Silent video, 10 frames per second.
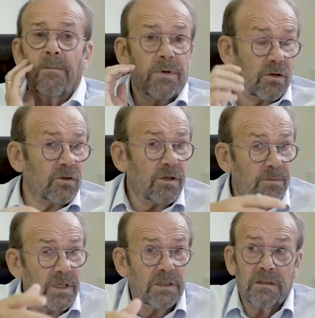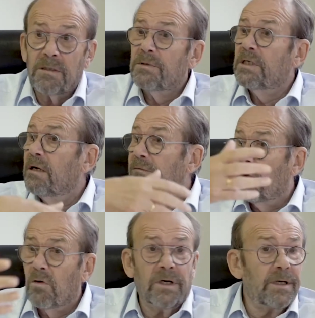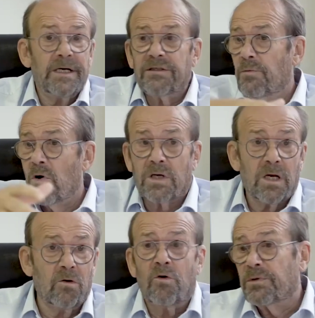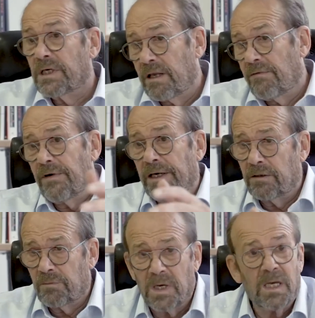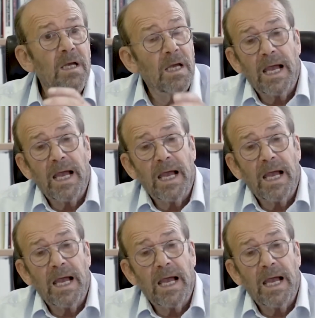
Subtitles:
because the minister himself organized working groups and invited me,